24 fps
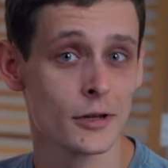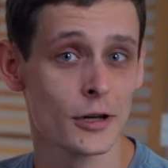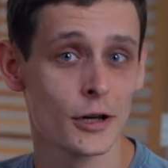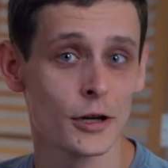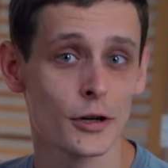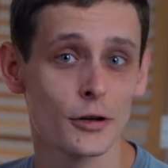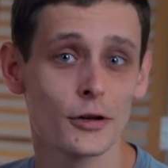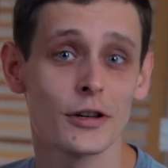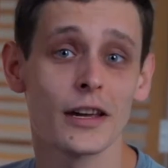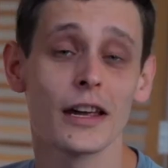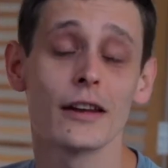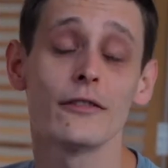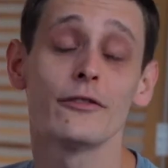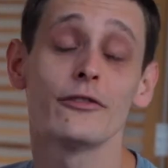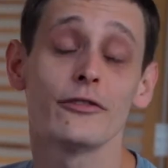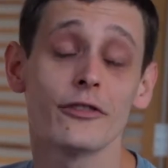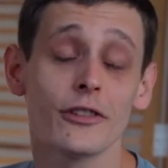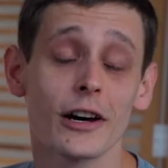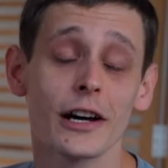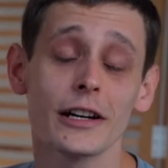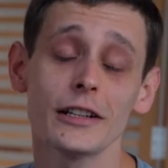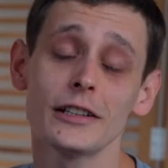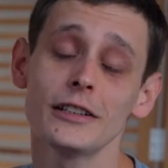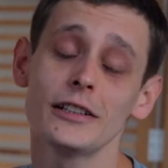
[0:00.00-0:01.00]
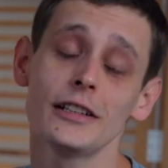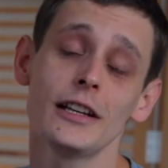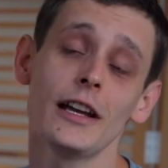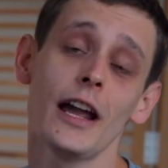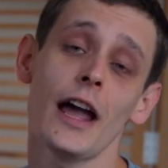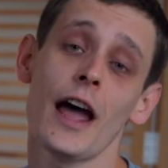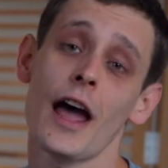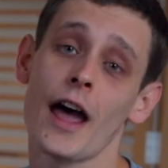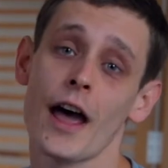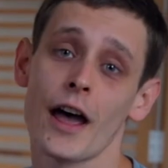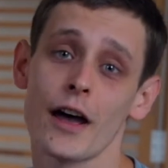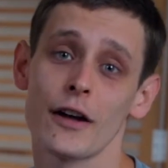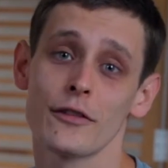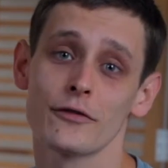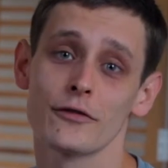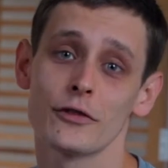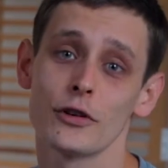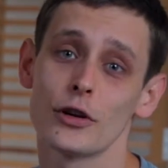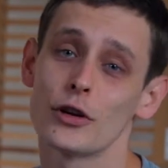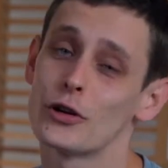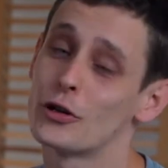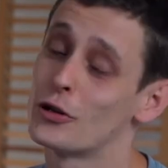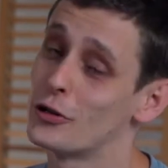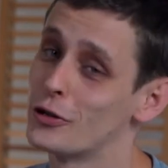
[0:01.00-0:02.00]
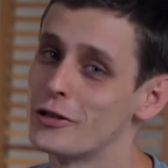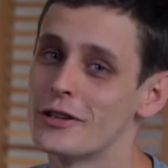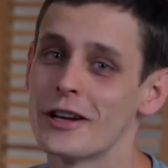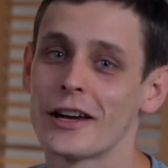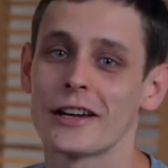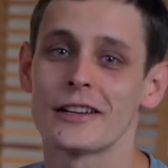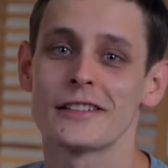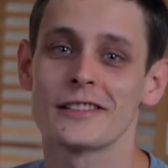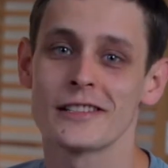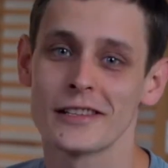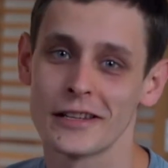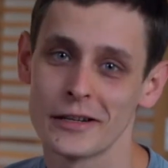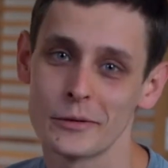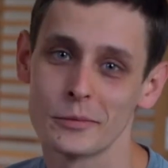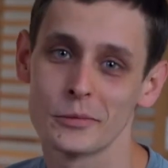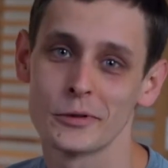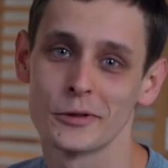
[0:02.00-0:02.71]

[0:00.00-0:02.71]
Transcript: You can finally have a good night's sleep.